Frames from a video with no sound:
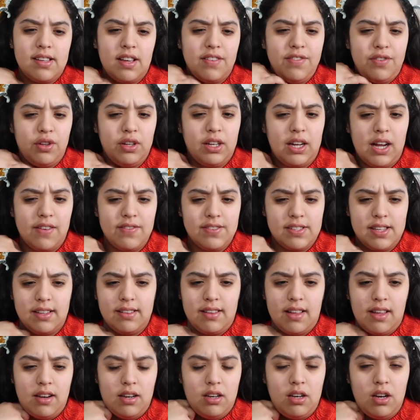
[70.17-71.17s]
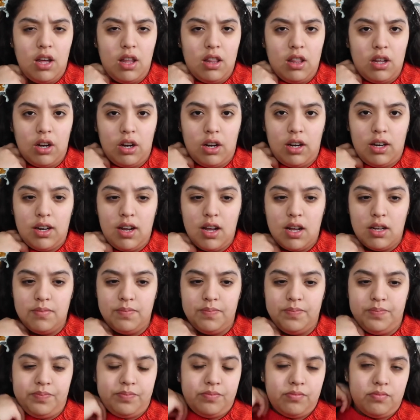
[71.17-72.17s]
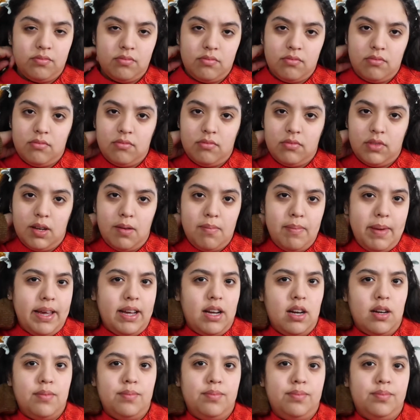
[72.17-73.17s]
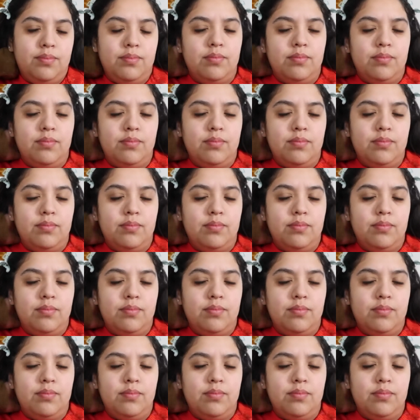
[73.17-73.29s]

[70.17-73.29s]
I feel like I've said that in other makeup.